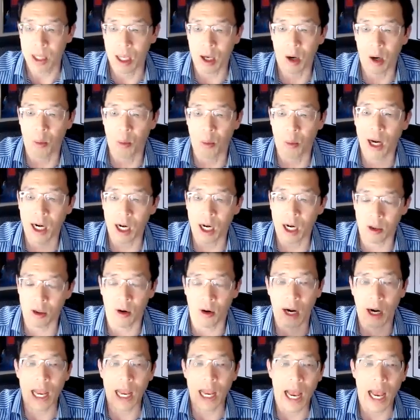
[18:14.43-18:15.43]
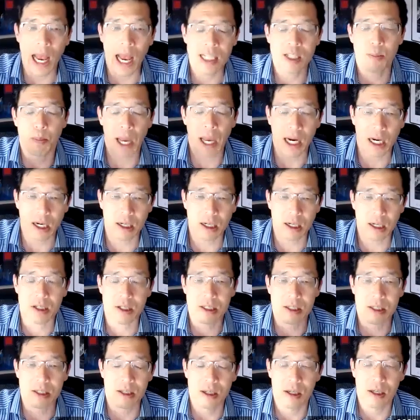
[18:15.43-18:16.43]
what other
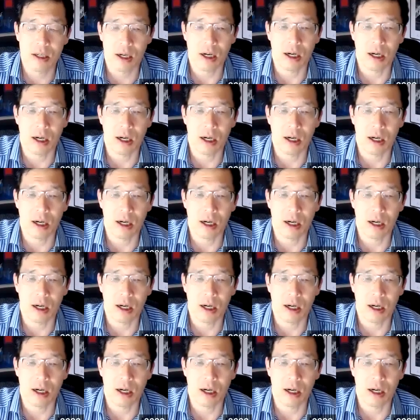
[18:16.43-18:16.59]
aspects